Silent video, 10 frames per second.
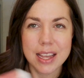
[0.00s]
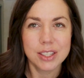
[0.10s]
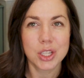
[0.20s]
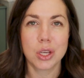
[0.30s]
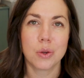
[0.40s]

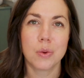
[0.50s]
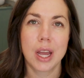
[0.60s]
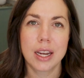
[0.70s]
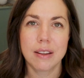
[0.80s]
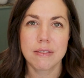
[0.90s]
into
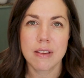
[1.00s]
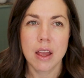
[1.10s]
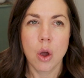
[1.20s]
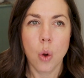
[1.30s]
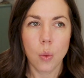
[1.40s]
kind of
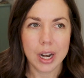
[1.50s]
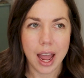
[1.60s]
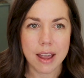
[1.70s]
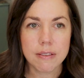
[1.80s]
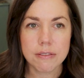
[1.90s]
what
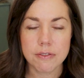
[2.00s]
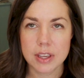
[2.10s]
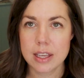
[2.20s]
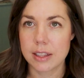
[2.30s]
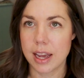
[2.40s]
I
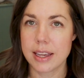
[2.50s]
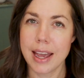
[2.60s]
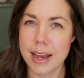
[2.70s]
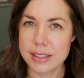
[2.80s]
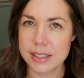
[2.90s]
feel
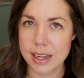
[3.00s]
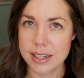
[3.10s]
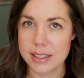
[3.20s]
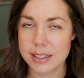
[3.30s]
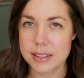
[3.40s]
like as a
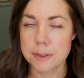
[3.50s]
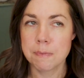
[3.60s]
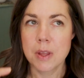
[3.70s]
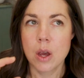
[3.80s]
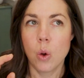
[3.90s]
scientist,
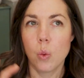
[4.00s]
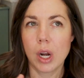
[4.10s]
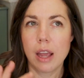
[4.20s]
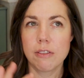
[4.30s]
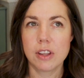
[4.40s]

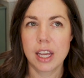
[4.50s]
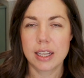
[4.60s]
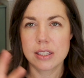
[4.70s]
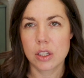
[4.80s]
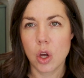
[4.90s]
what I feel
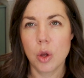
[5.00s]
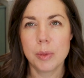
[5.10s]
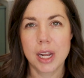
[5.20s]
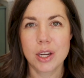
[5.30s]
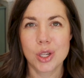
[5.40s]
like is a
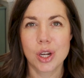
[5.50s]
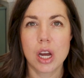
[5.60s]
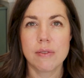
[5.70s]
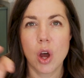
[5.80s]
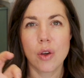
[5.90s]
culmination
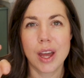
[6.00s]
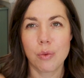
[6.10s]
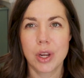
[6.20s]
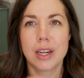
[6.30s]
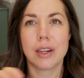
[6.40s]
of all
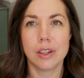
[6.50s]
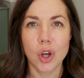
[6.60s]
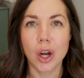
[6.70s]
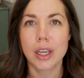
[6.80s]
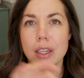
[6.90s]
that reading and
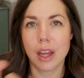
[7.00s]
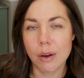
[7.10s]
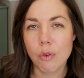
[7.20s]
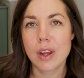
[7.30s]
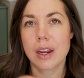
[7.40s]
talking,
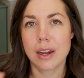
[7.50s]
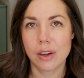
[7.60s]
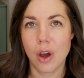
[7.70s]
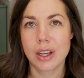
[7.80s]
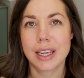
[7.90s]
and reading
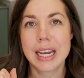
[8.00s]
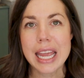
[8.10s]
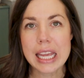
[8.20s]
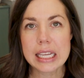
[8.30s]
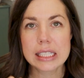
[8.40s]
and talking
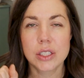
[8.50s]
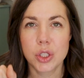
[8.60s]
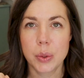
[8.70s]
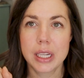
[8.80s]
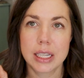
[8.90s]
is
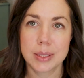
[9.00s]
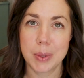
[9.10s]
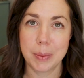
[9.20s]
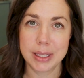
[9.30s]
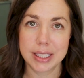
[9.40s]
doing
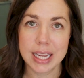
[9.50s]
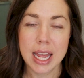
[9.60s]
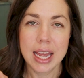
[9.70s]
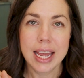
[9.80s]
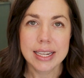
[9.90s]
experiments.
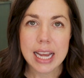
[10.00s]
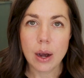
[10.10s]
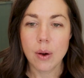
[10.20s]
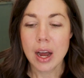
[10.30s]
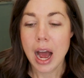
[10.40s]

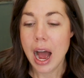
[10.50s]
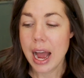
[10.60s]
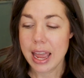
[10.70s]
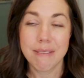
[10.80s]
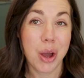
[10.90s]
Now,
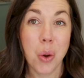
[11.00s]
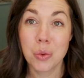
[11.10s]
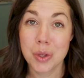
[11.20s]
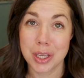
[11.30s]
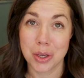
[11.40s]
I have
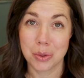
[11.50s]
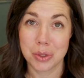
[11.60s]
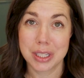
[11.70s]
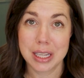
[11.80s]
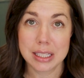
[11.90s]
only
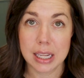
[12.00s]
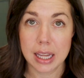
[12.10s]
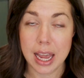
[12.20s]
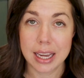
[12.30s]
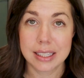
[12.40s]
used the
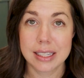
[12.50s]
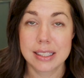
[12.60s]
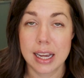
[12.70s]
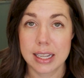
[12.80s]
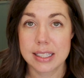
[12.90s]
Sonlight
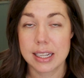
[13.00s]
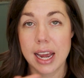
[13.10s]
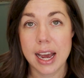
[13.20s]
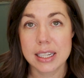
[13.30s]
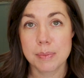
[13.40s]
science that
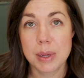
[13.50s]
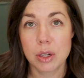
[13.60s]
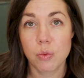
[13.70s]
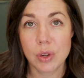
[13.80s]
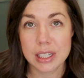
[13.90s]
has
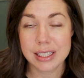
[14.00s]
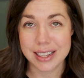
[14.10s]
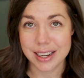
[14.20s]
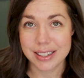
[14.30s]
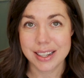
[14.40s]
been
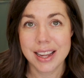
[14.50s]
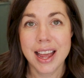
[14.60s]
redesigned,